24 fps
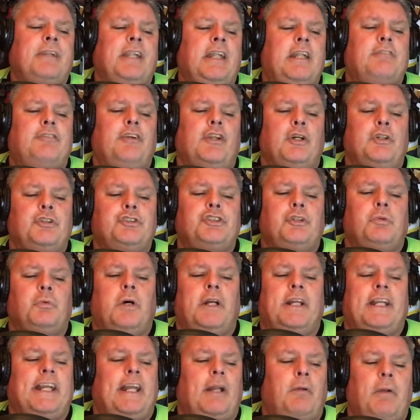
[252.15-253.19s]
And for those who
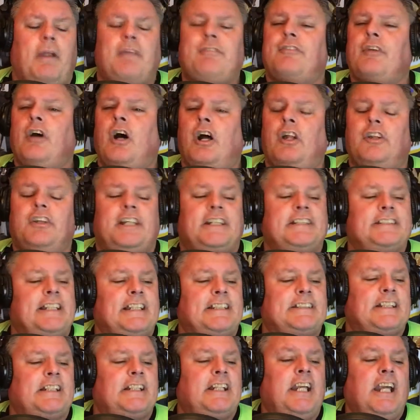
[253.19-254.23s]
want to get away from the holiday
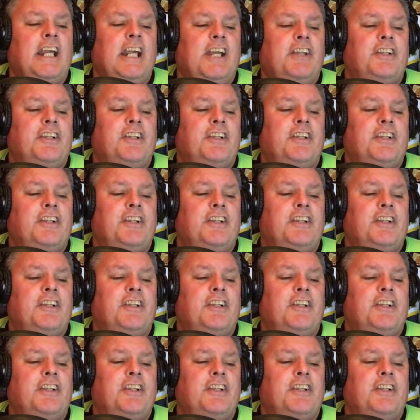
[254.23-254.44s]
season,